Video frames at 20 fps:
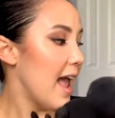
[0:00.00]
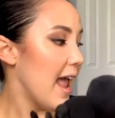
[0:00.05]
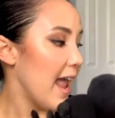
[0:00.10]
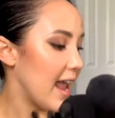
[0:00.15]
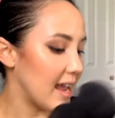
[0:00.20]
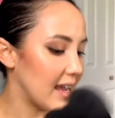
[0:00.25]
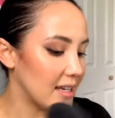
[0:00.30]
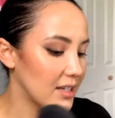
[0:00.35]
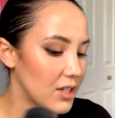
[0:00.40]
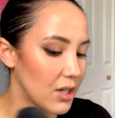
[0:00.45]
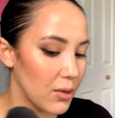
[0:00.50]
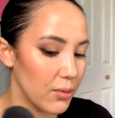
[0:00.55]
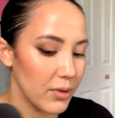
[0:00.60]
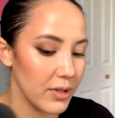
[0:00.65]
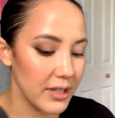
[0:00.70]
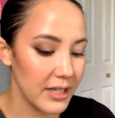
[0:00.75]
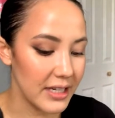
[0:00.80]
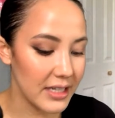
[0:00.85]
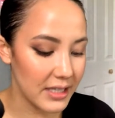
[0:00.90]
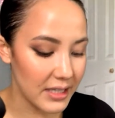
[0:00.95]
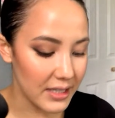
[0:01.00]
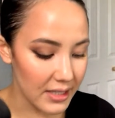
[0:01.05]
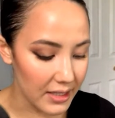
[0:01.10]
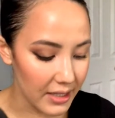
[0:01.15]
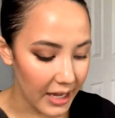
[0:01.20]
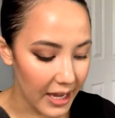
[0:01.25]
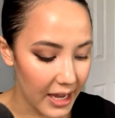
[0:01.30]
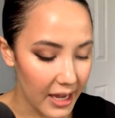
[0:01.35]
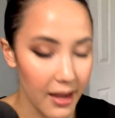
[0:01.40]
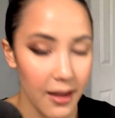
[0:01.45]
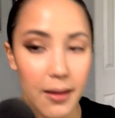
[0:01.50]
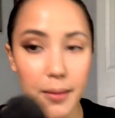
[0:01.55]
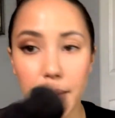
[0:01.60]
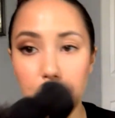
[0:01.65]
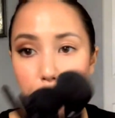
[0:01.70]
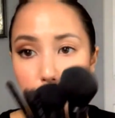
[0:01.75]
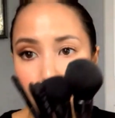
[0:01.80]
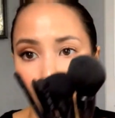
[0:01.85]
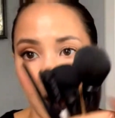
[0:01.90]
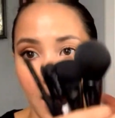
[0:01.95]
and a really sleek
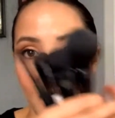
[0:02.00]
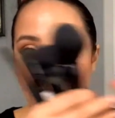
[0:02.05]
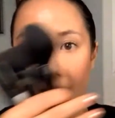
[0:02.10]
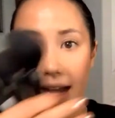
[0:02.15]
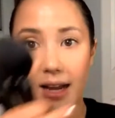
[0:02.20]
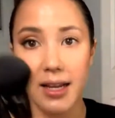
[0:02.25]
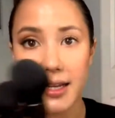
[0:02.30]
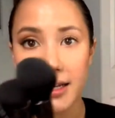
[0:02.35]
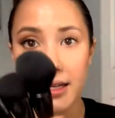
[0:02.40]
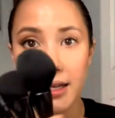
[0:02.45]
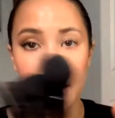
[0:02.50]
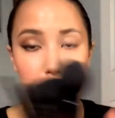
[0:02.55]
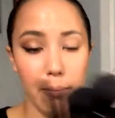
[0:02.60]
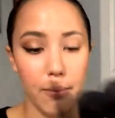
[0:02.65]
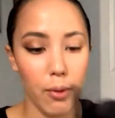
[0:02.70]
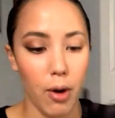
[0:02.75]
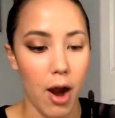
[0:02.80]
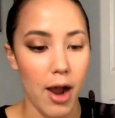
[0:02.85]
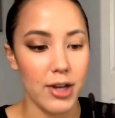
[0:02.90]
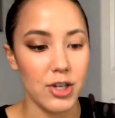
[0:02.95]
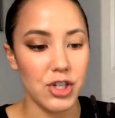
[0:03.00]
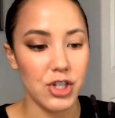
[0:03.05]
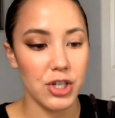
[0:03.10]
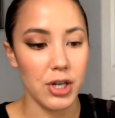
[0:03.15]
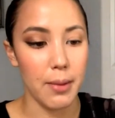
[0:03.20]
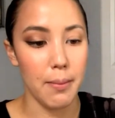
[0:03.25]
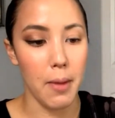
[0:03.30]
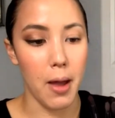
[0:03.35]
black brush